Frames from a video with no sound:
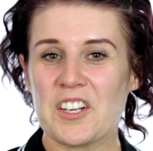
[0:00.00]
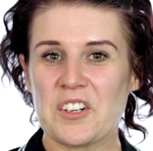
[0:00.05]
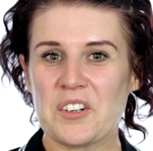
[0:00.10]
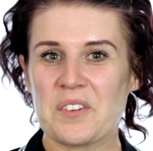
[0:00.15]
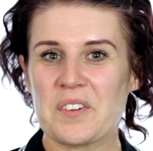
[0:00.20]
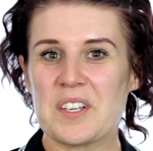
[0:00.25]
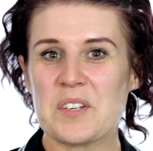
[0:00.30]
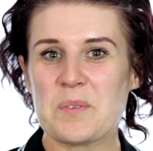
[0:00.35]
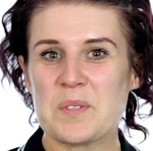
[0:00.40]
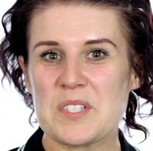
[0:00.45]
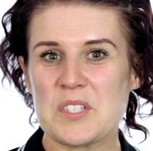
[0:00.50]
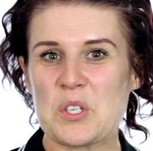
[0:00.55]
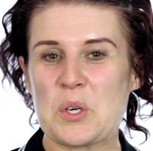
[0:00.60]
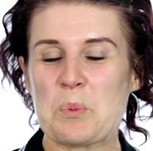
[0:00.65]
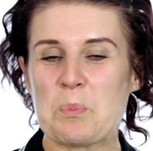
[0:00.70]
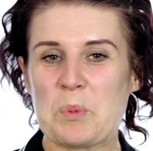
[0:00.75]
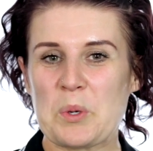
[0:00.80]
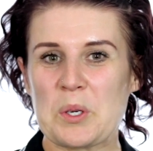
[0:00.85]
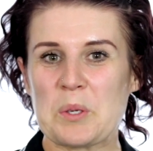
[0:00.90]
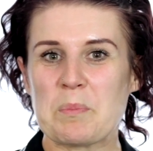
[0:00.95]
Career with
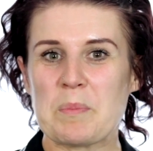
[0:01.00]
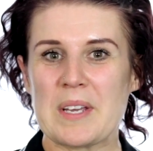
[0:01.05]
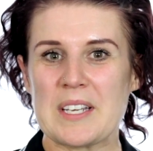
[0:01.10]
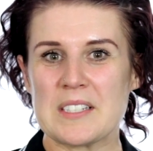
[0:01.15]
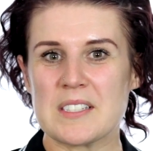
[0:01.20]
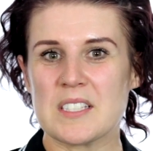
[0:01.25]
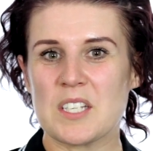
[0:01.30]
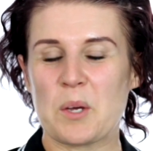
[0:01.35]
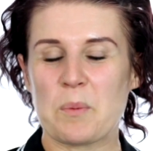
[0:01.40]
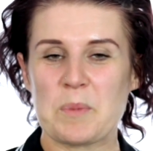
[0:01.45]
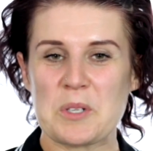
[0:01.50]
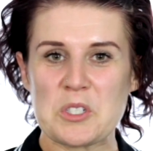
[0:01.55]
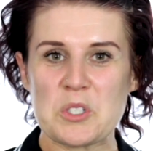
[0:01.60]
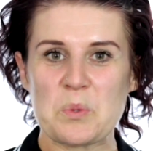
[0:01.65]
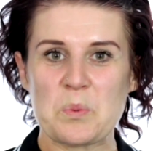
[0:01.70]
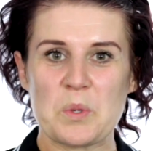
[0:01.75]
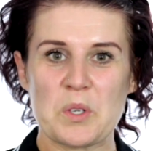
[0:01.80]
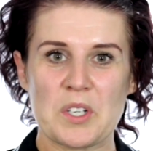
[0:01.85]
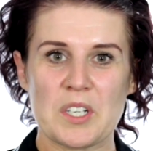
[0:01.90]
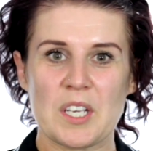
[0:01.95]
Songbird means coming
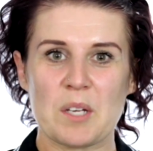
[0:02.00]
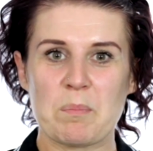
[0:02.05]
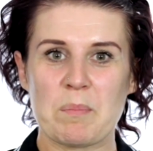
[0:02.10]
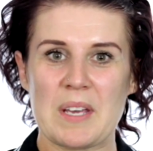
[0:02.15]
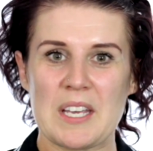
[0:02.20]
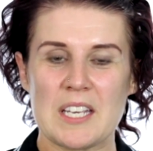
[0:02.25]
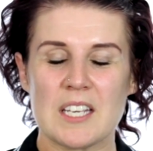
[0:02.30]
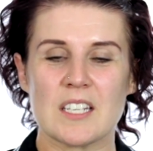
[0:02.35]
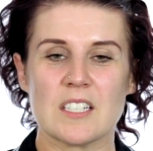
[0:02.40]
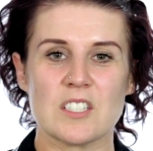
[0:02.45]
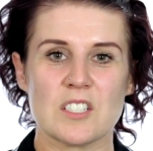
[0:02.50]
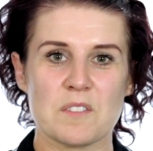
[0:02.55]
to work and making a